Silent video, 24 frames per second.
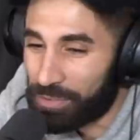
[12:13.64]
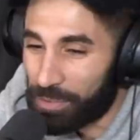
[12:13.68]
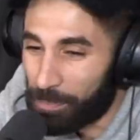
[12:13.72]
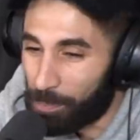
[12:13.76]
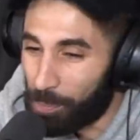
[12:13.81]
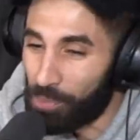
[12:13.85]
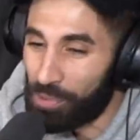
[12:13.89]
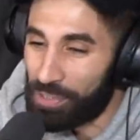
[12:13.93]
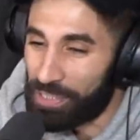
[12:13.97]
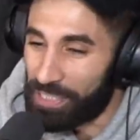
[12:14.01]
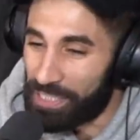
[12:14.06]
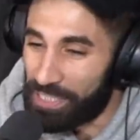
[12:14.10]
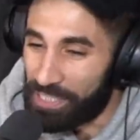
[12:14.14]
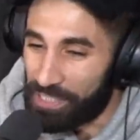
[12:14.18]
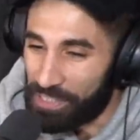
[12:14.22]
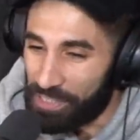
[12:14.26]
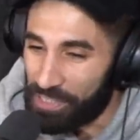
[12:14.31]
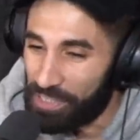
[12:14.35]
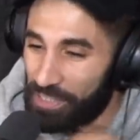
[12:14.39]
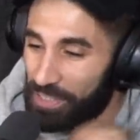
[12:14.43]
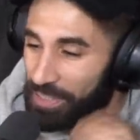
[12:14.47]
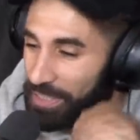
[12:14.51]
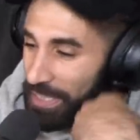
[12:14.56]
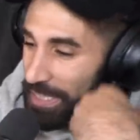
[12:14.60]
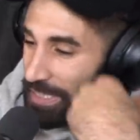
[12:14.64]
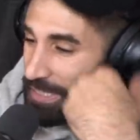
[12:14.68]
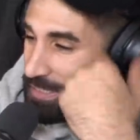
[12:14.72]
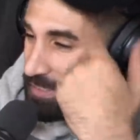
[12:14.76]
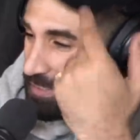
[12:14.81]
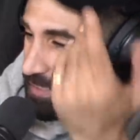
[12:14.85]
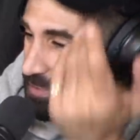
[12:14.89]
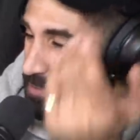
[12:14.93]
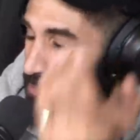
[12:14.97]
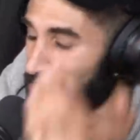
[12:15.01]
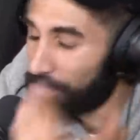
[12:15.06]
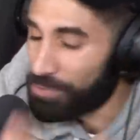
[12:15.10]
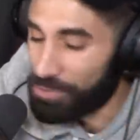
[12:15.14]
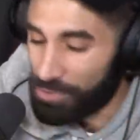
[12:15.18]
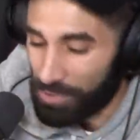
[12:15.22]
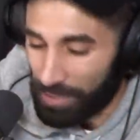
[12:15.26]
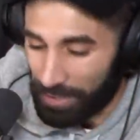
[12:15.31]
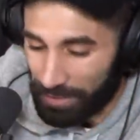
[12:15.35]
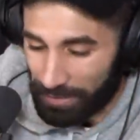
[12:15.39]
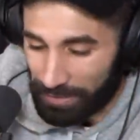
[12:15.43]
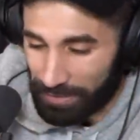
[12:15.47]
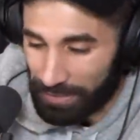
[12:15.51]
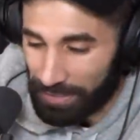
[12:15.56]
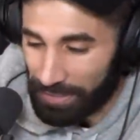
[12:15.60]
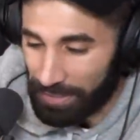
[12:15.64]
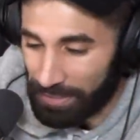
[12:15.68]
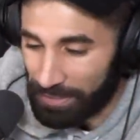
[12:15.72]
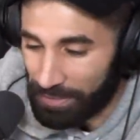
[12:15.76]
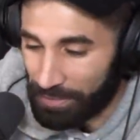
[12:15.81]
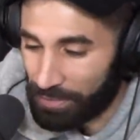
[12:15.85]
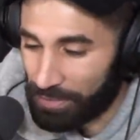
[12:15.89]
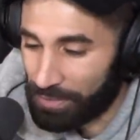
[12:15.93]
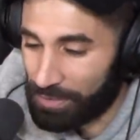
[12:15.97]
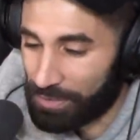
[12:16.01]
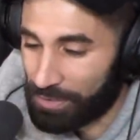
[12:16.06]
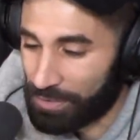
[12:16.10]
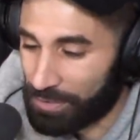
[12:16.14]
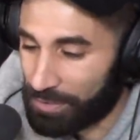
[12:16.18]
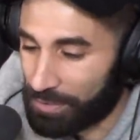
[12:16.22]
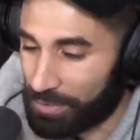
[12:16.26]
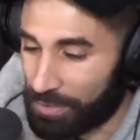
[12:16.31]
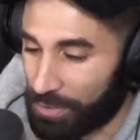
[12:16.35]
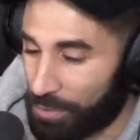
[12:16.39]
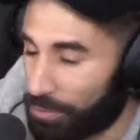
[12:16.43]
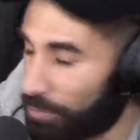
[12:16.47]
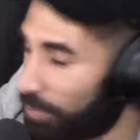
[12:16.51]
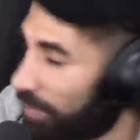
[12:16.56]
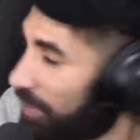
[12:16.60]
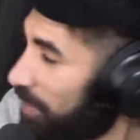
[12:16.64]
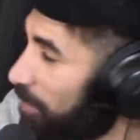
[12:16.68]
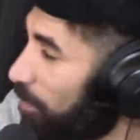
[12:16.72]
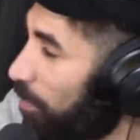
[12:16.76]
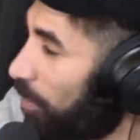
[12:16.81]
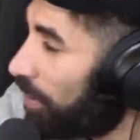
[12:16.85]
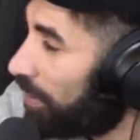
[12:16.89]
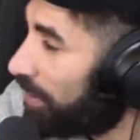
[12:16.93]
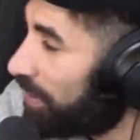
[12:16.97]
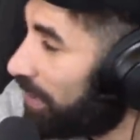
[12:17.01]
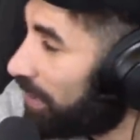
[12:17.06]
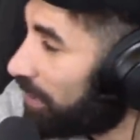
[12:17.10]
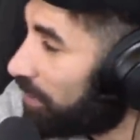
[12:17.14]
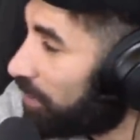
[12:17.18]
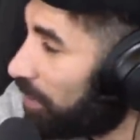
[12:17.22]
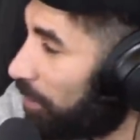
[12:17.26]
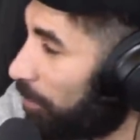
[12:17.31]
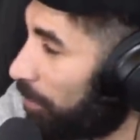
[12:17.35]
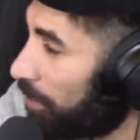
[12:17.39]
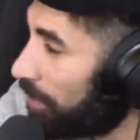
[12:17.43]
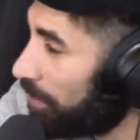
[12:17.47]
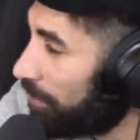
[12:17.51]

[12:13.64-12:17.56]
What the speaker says: point is that Lacazette's contract is going to expire next summer.